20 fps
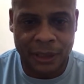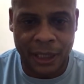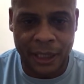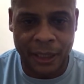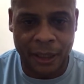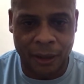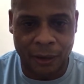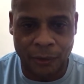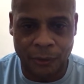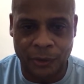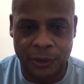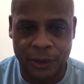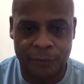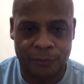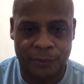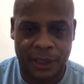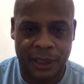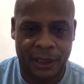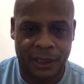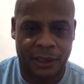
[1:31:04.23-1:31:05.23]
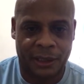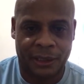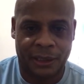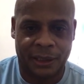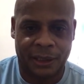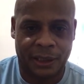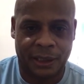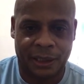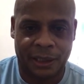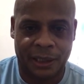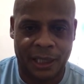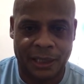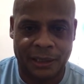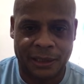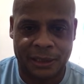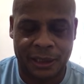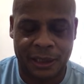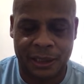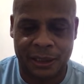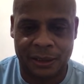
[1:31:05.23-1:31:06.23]
earn it, man. And
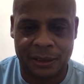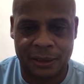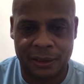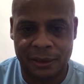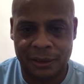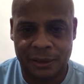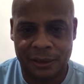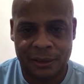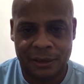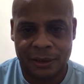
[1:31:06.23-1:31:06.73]
I tell you,